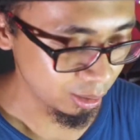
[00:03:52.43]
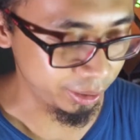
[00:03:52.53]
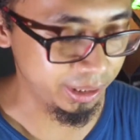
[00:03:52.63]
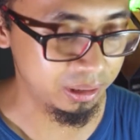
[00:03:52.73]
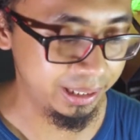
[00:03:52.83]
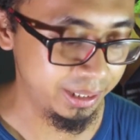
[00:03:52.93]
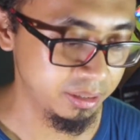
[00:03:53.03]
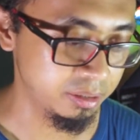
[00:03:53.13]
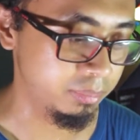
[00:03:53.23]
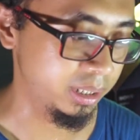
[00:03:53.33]
on this
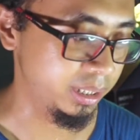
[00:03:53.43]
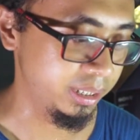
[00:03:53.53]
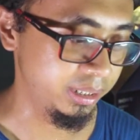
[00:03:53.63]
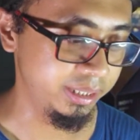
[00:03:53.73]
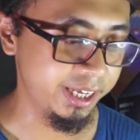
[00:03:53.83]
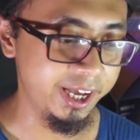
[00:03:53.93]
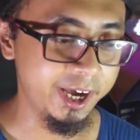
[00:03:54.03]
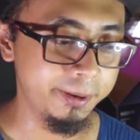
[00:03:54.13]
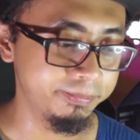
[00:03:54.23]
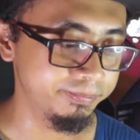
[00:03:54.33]
lens, but yeah,